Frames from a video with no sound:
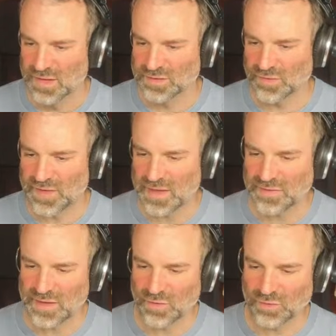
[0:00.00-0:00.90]
So
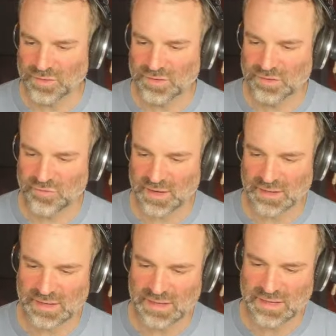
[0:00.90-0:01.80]
they're not
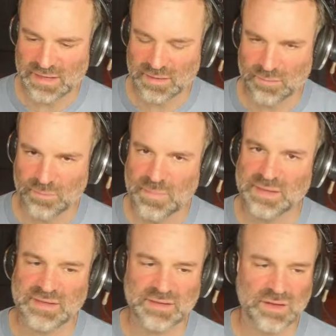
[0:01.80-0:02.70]
strictly
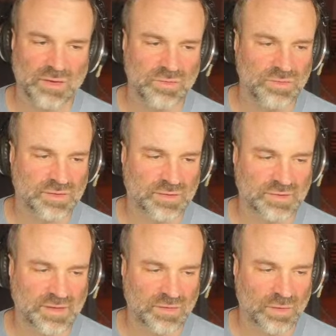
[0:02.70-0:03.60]
MIDI nodes,
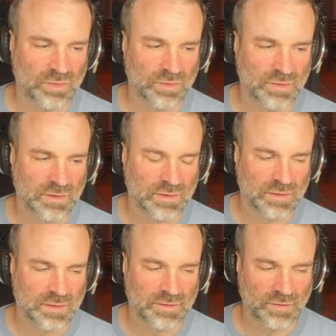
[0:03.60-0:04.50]
because they're not
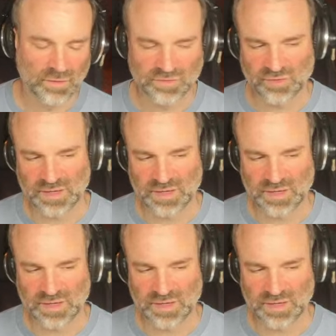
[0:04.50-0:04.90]
strictly